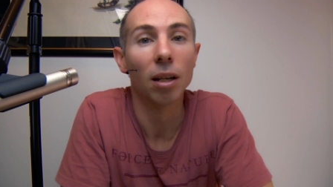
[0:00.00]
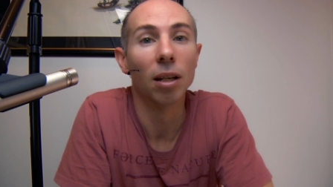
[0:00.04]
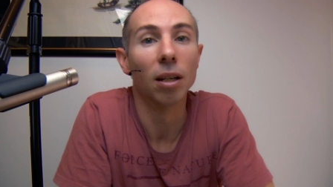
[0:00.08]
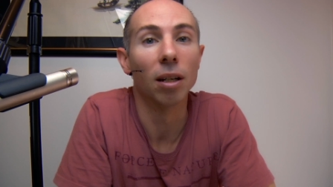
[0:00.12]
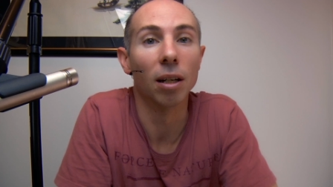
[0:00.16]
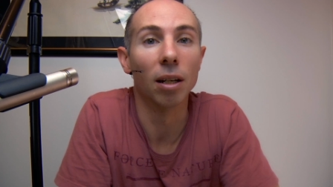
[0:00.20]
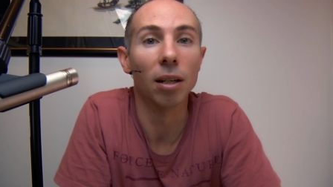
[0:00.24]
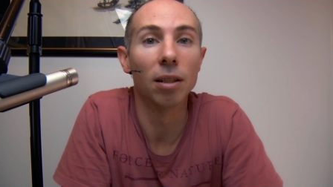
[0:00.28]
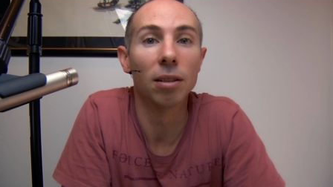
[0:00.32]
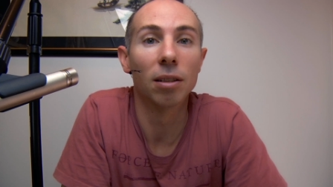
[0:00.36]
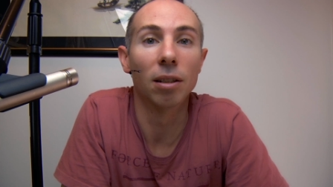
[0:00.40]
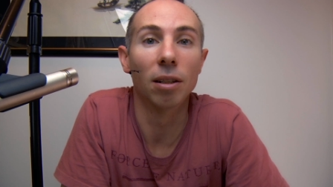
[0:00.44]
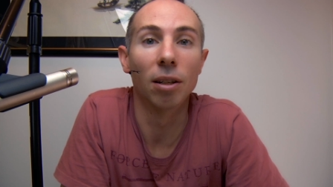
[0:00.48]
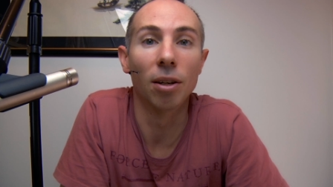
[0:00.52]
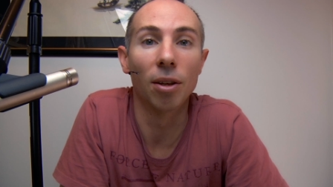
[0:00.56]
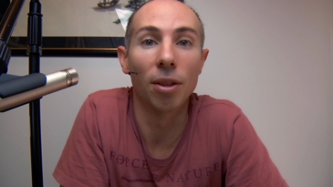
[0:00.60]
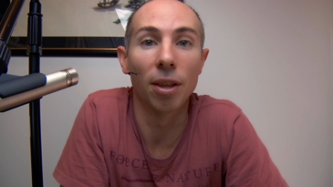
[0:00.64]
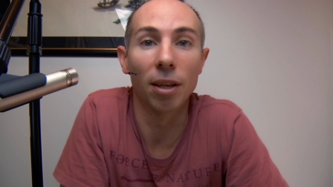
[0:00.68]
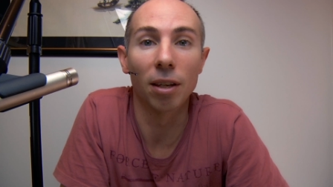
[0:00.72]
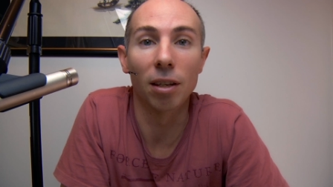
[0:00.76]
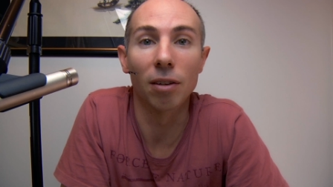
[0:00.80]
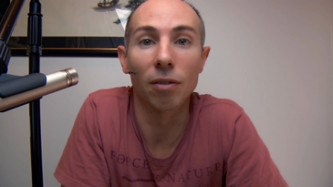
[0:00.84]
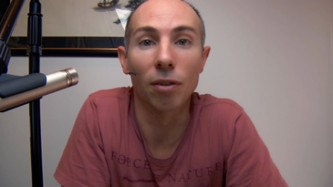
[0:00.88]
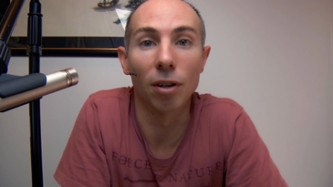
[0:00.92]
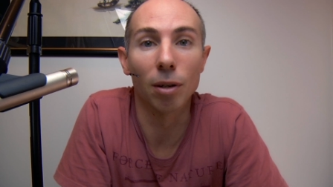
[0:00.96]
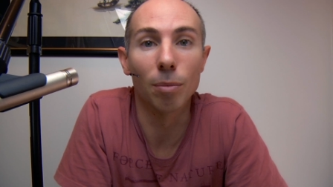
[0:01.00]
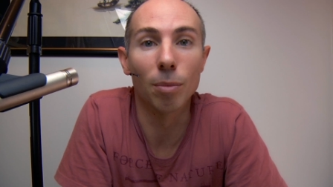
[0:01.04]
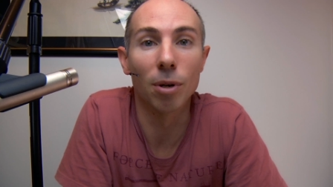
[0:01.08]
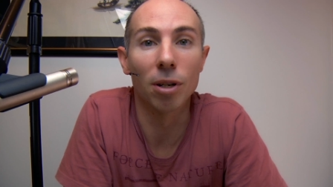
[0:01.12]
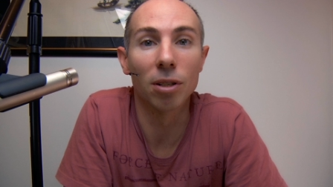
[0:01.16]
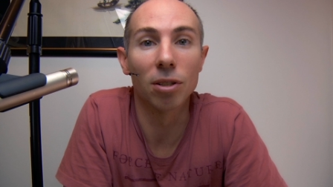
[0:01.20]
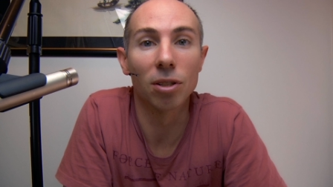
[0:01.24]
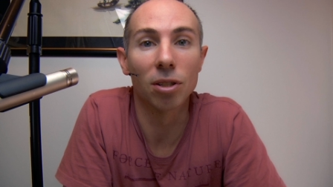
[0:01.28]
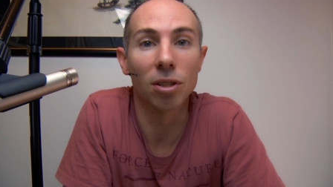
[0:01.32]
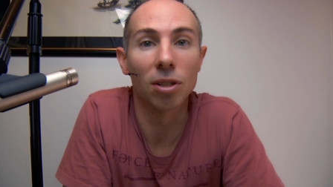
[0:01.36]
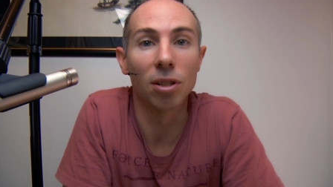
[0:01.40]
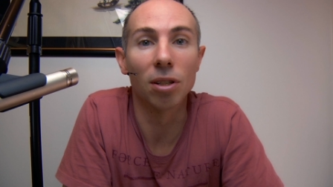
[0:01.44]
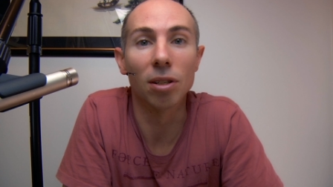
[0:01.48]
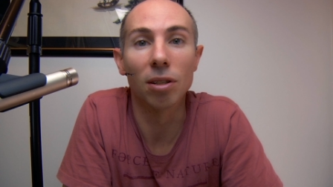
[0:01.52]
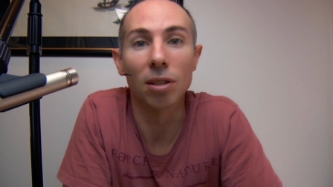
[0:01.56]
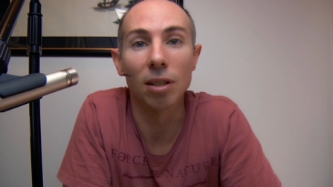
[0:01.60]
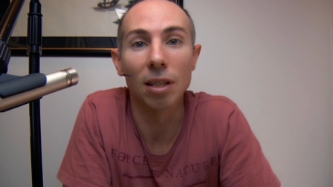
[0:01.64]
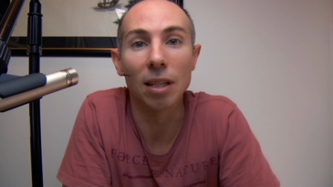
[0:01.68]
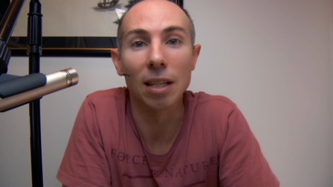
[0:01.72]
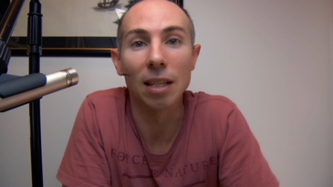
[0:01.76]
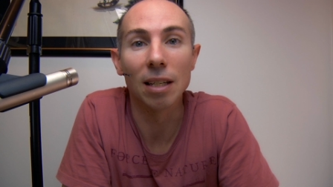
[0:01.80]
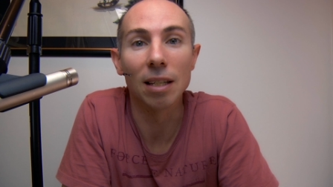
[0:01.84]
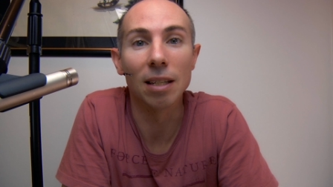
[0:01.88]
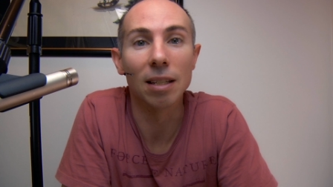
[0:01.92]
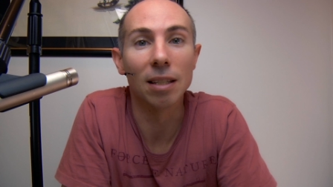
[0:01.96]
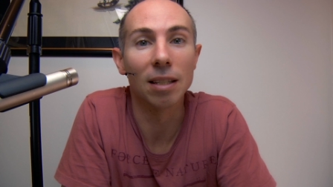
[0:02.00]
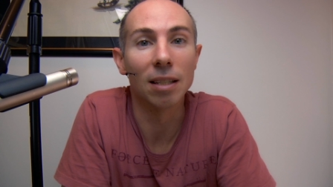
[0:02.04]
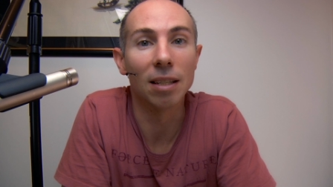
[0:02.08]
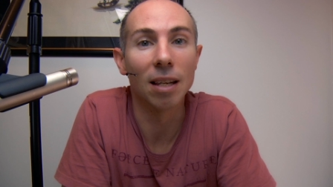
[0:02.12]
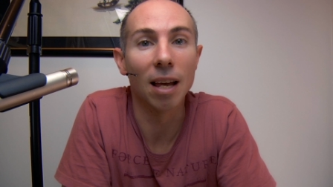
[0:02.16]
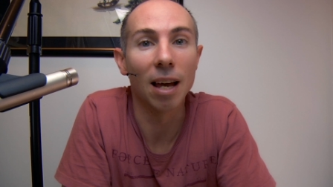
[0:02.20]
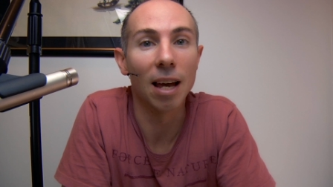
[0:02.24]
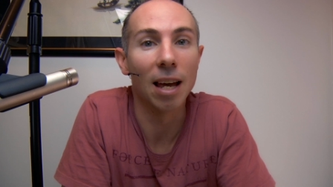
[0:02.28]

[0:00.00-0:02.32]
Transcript: Alright, so thank you very much. This is